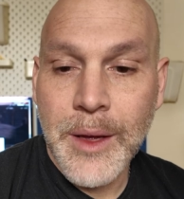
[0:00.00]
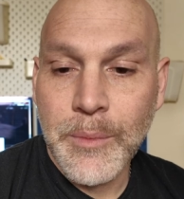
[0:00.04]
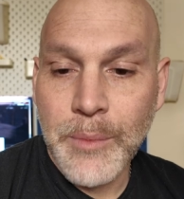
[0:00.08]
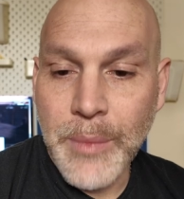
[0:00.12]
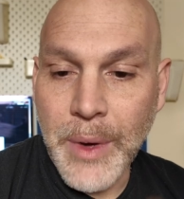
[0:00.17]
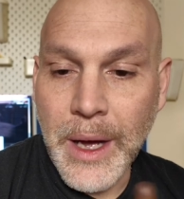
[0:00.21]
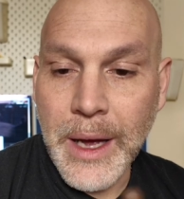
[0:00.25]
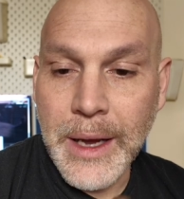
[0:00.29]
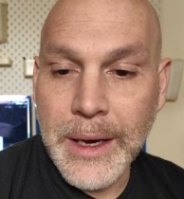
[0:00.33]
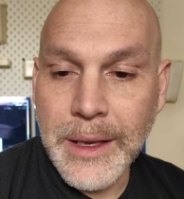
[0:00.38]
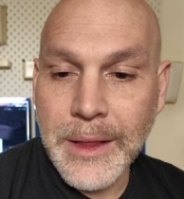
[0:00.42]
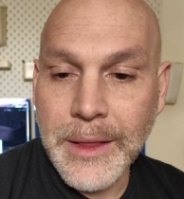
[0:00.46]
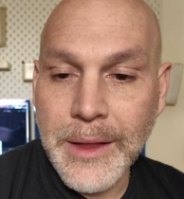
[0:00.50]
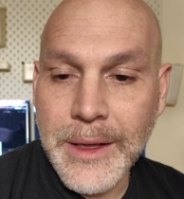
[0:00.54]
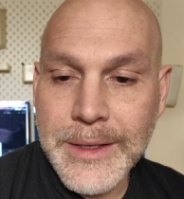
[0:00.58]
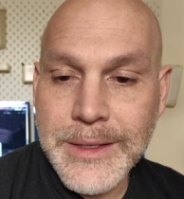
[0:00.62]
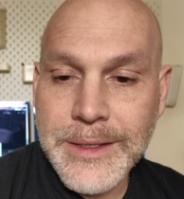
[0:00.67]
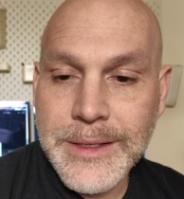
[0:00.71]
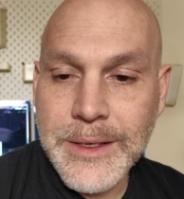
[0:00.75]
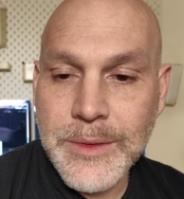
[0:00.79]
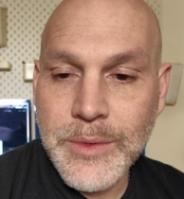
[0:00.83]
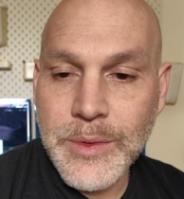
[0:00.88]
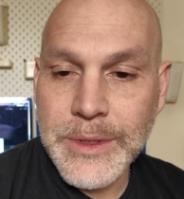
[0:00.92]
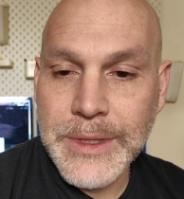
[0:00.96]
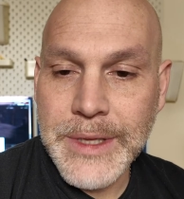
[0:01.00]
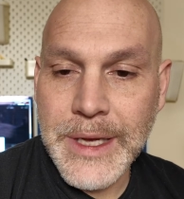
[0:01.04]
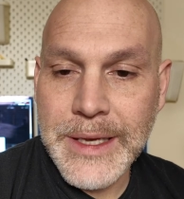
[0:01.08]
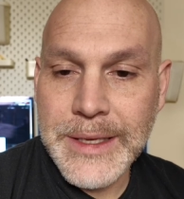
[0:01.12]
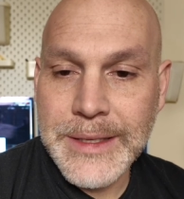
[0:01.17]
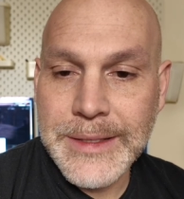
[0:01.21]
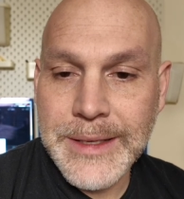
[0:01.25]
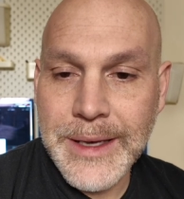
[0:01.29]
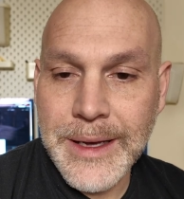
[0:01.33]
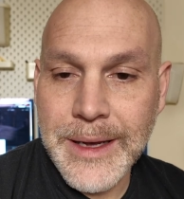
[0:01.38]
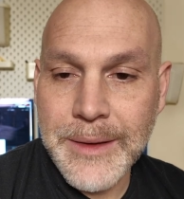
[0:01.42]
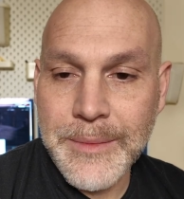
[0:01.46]
But let's see what they
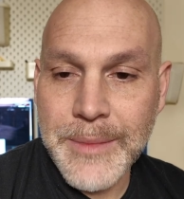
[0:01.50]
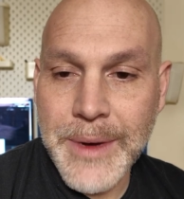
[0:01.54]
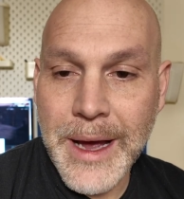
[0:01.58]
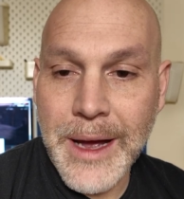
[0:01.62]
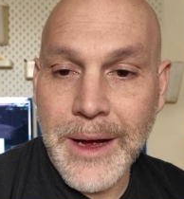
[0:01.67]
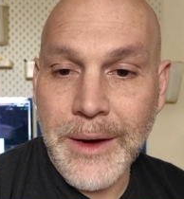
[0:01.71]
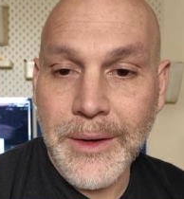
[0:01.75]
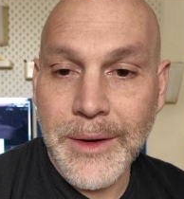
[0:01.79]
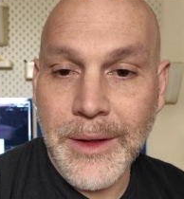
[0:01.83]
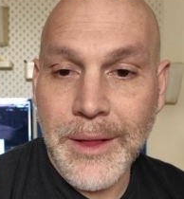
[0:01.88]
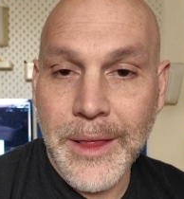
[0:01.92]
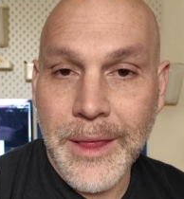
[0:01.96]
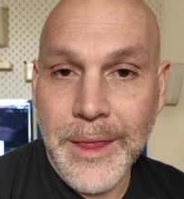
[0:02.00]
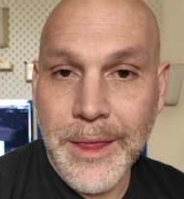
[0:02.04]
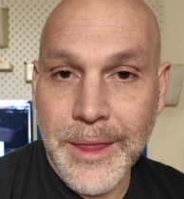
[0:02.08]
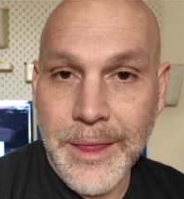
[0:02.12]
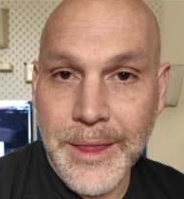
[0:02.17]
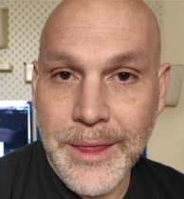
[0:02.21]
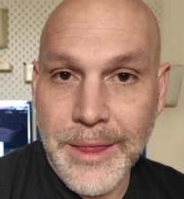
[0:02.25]
say about